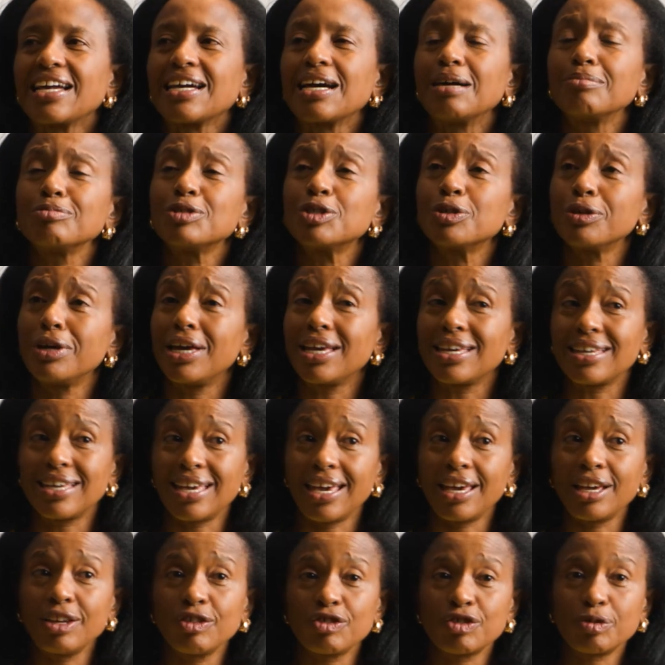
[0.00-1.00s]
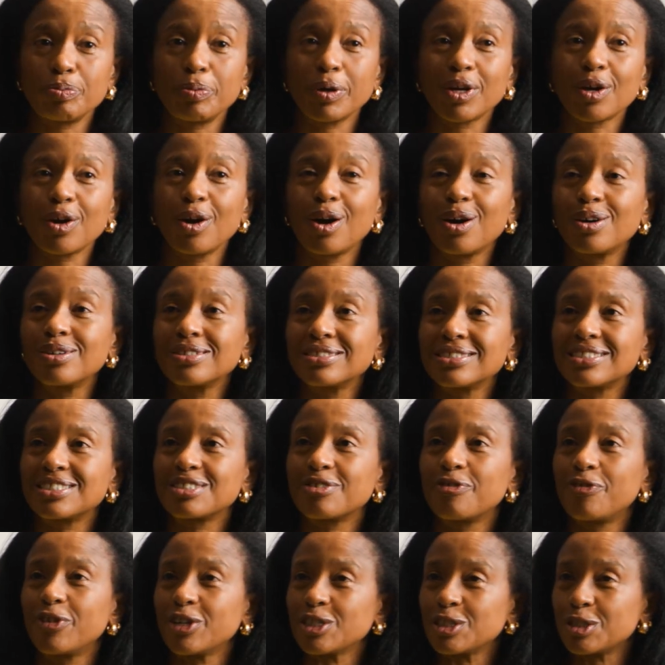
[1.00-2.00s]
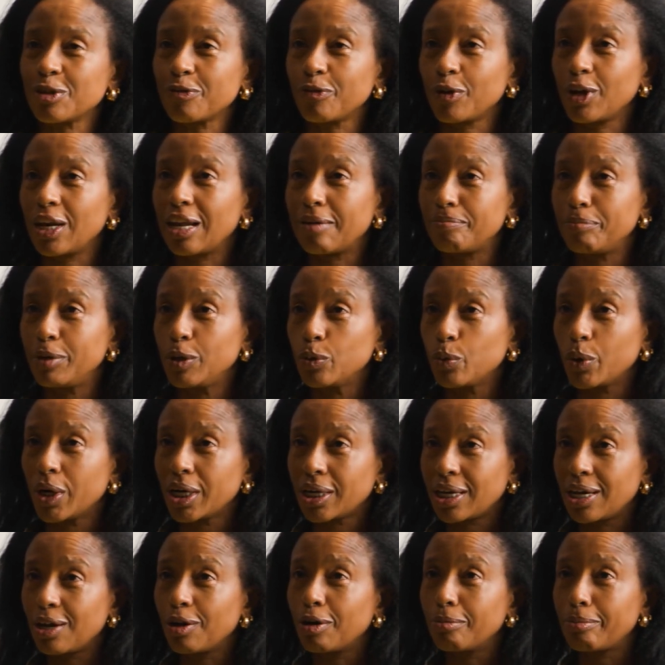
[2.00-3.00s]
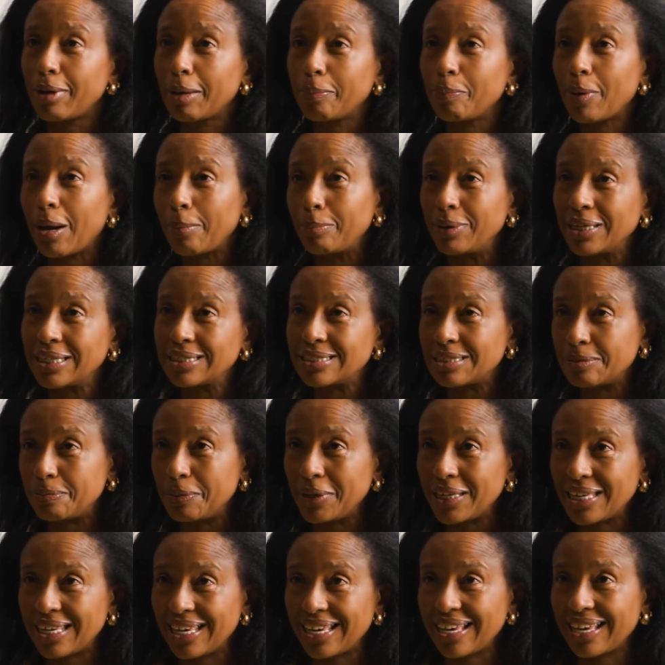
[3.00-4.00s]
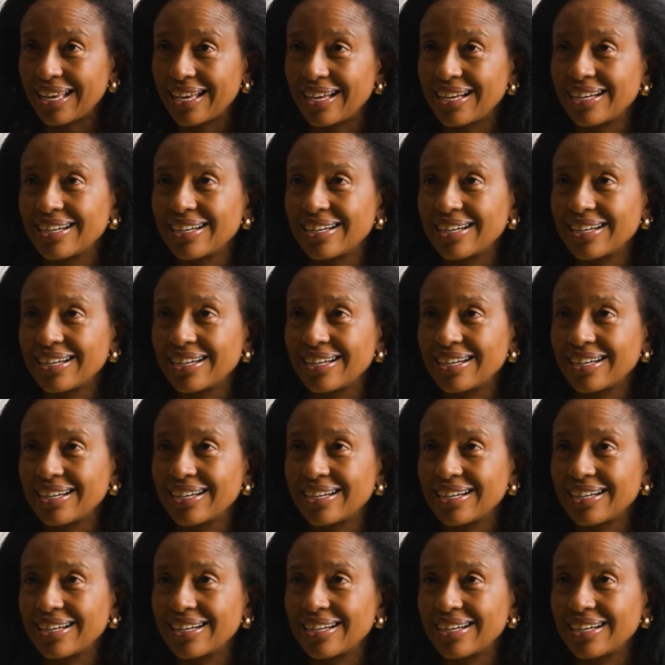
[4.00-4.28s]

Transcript: come to engage because, first of all, I've been working on my public speaking